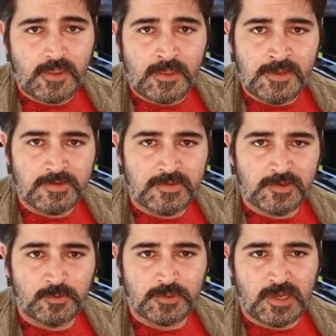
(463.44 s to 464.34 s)
Next is a
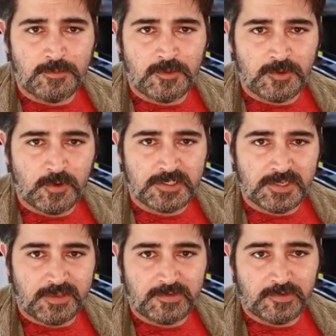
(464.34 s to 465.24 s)
cool combo that works
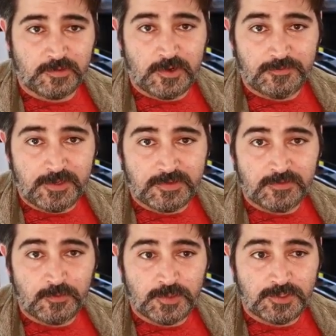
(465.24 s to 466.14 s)
against Destroyer Phoenix
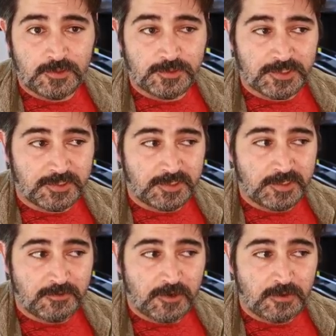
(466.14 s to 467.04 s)
Enforcer using DD
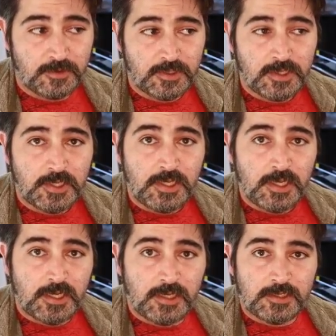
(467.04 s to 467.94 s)
Crow.
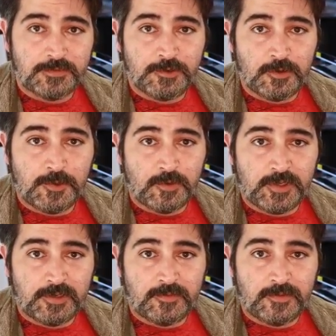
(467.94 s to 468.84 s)
If your
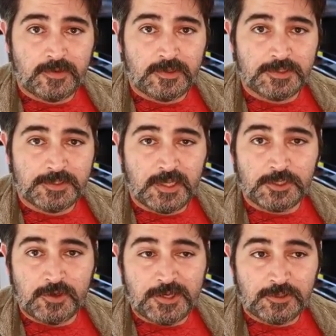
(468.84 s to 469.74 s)
opponent is on
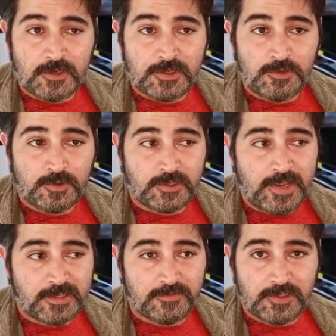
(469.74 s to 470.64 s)
DRYTRON, you can
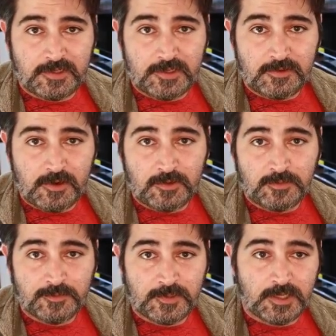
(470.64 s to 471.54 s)
activate DD Crow
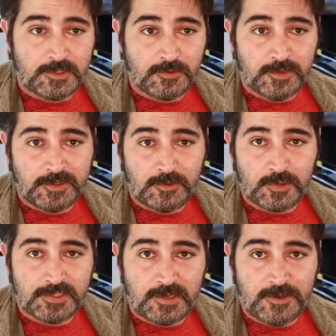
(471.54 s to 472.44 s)
during your
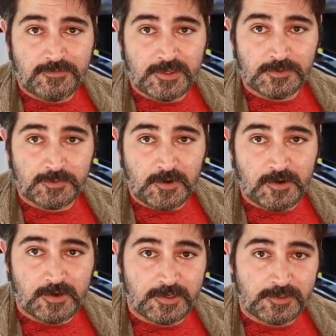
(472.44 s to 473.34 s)
standby phase with
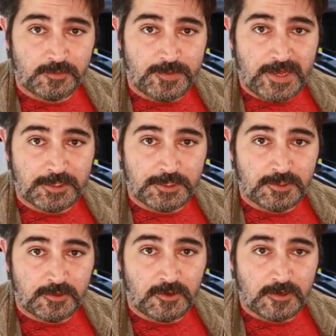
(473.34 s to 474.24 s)
priority to banish
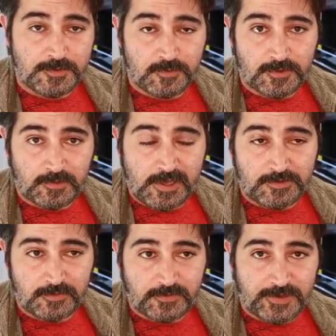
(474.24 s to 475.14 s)
their card before they're allowed
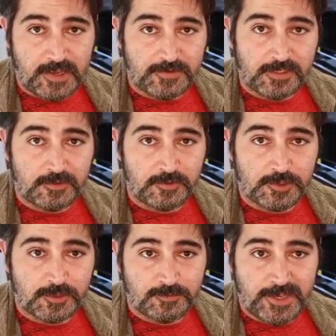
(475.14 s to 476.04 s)
to revive it. You
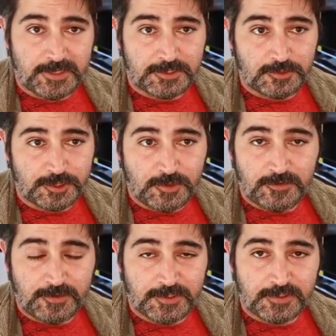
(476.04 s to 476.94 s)
just banish their Destroyer
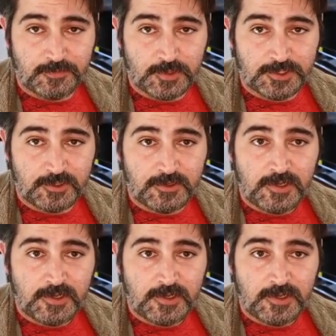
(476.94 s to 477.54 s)
Phoenix Enforcer,